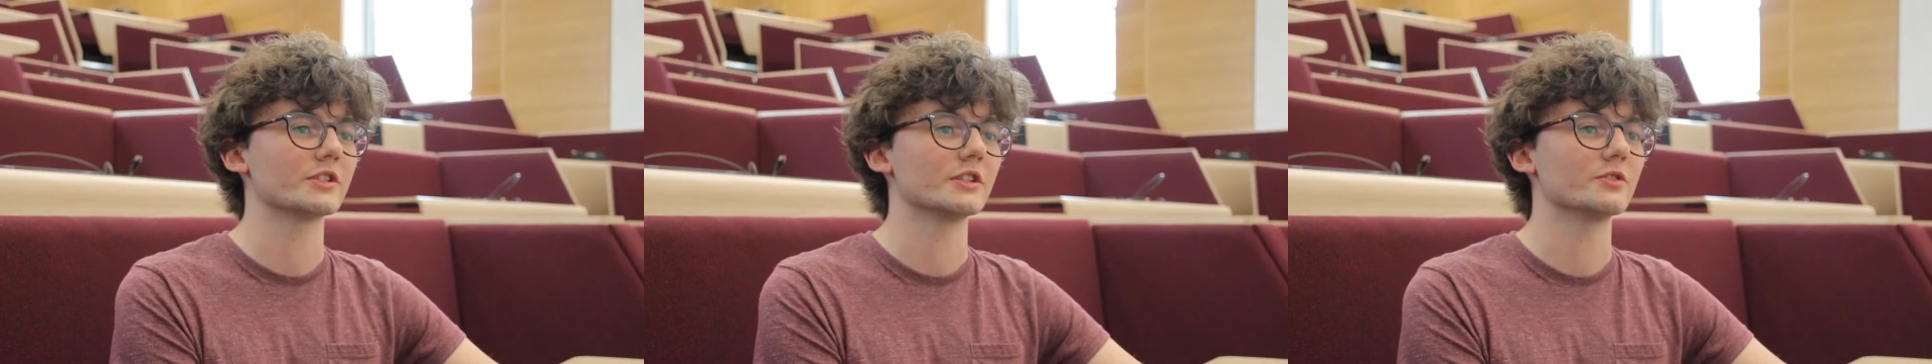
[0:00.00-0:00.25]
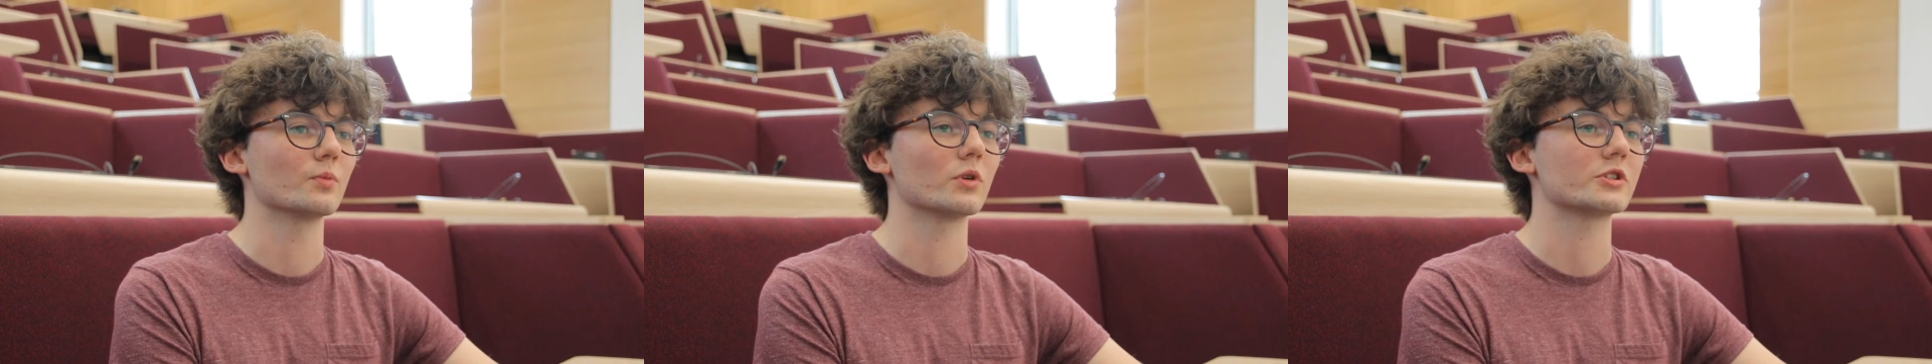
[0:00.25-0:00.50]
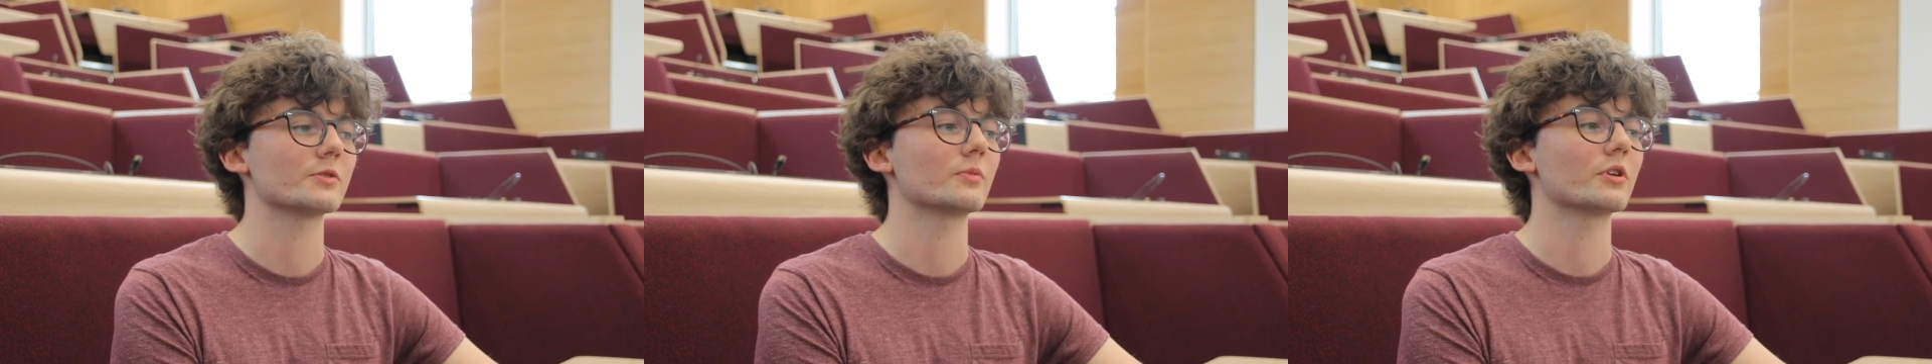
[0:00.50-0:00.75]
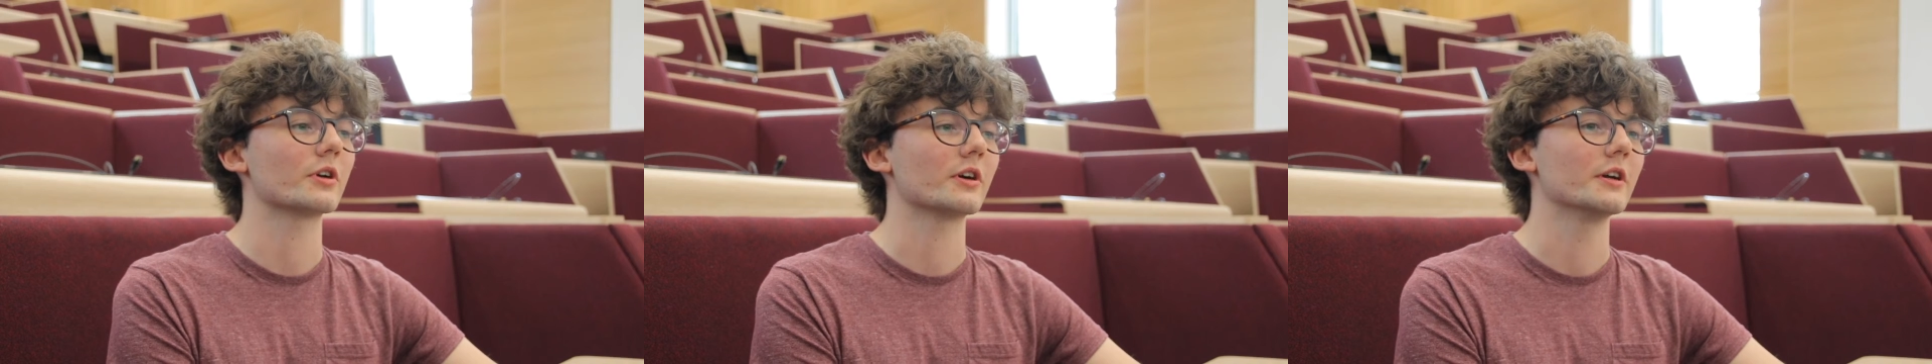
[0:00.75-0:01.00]
seeds and watch them
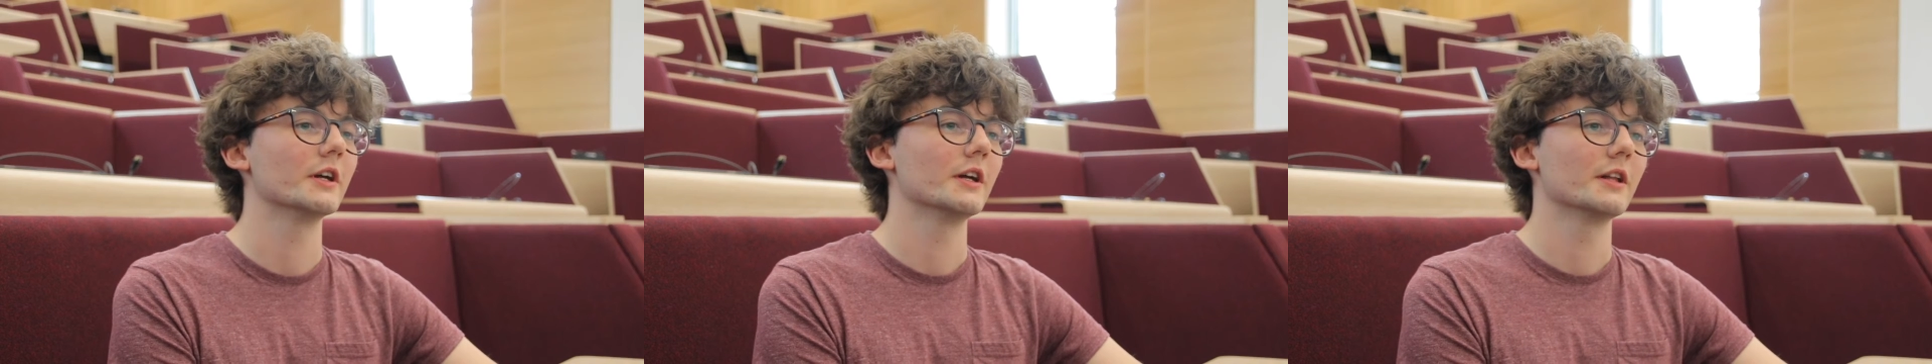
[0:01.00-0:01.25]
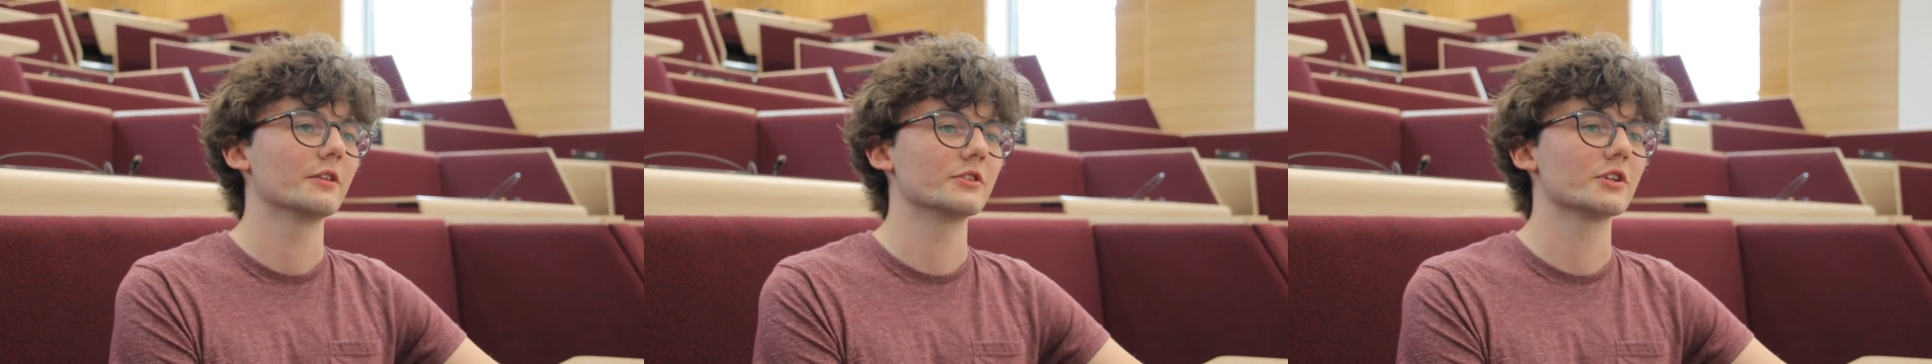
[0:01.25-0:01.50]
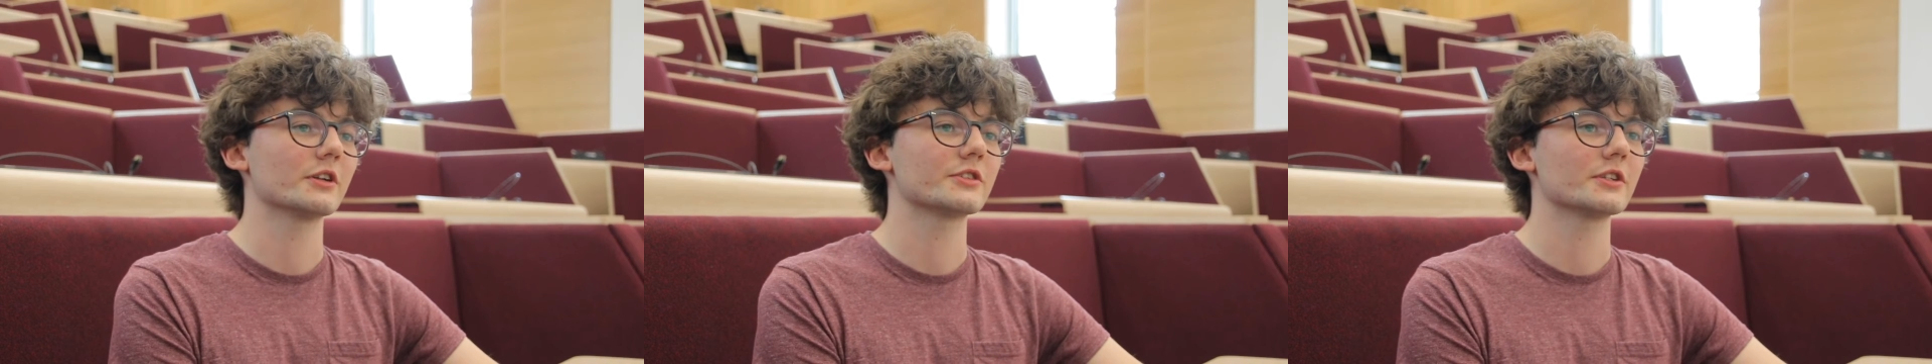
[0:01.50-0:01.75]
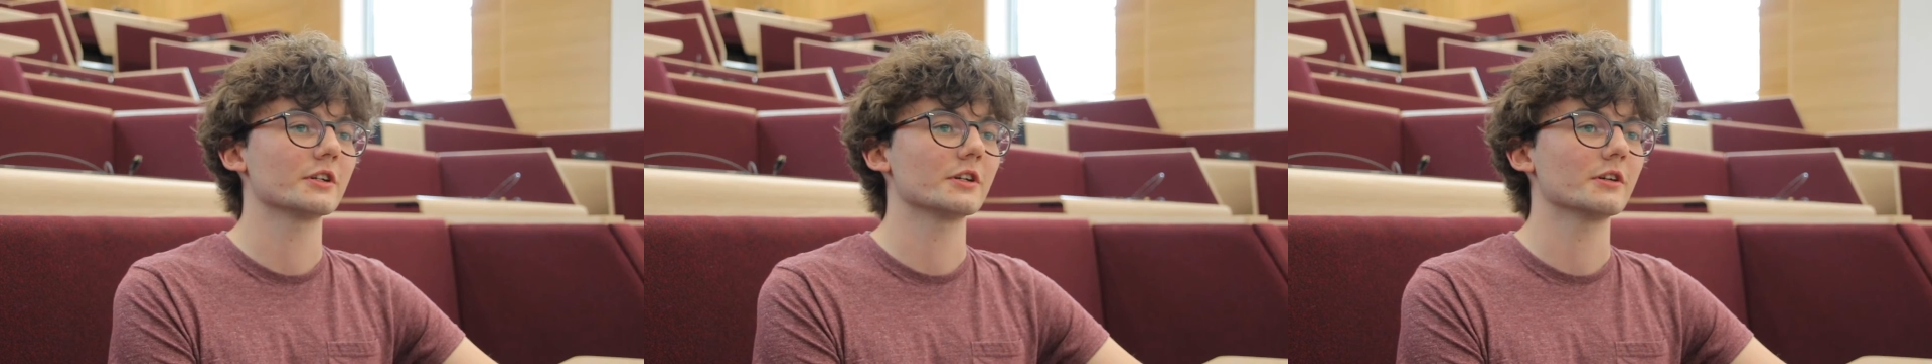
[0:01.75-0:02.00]
grow. There's
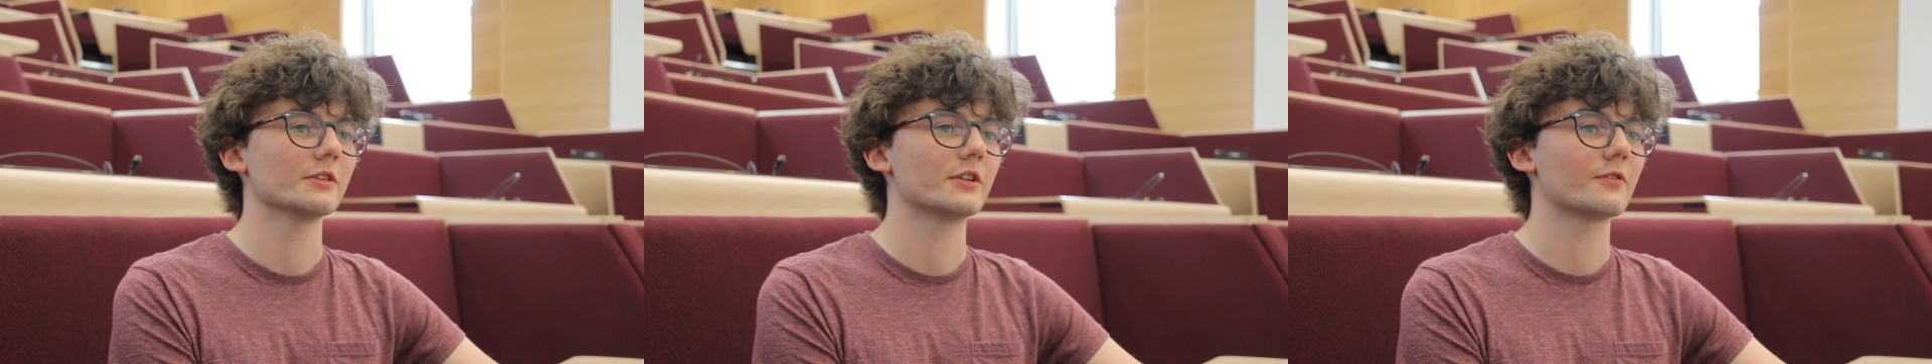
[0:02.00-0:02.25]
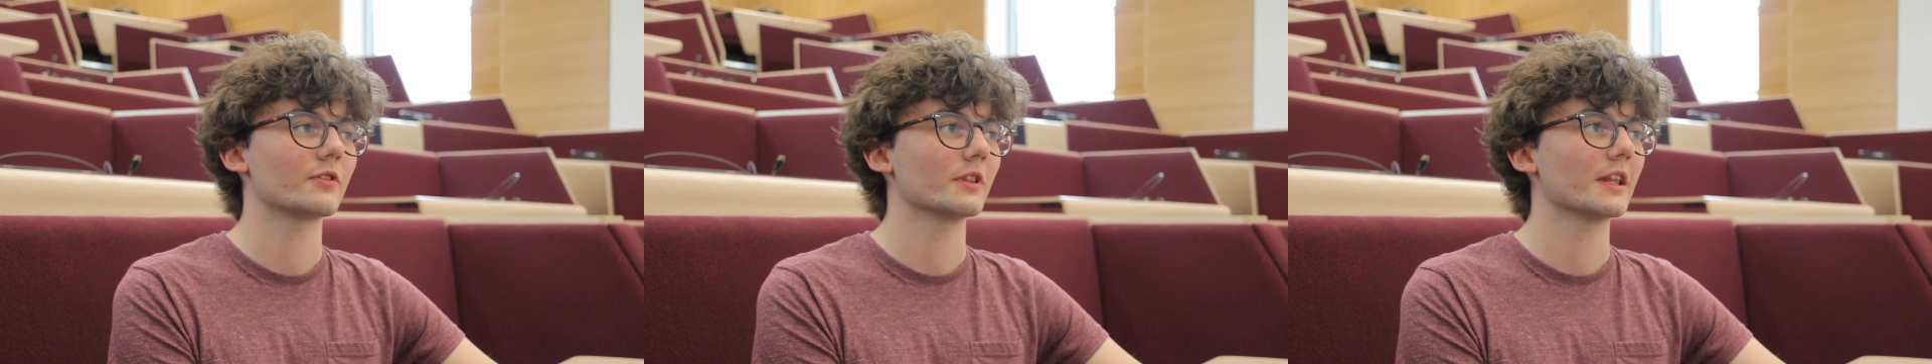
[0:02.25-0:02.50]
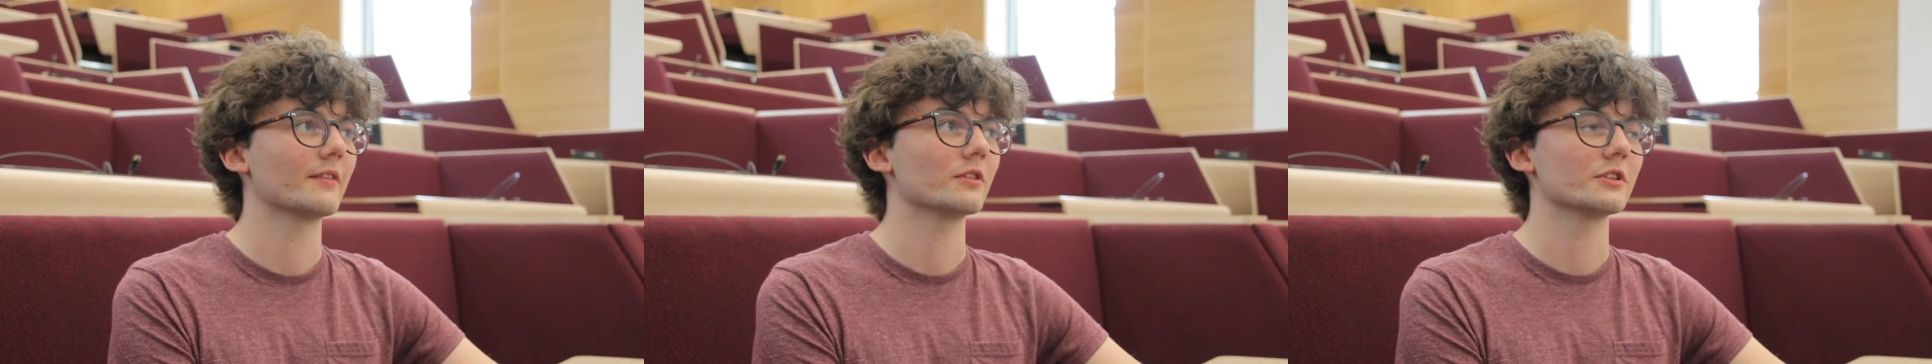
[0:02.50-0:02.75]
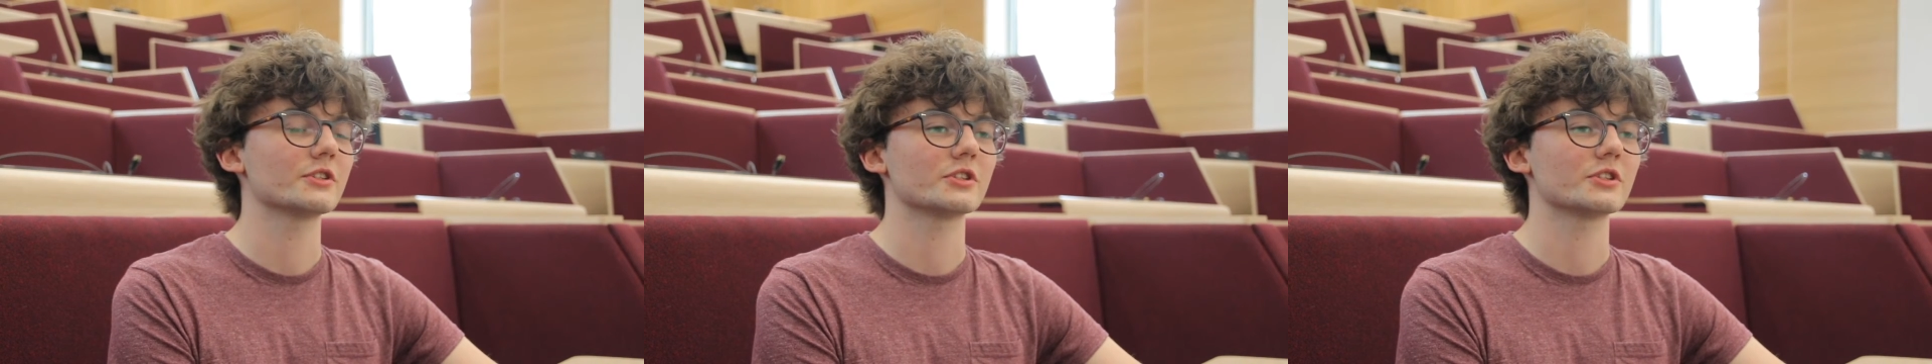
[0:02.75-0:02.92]
also different levels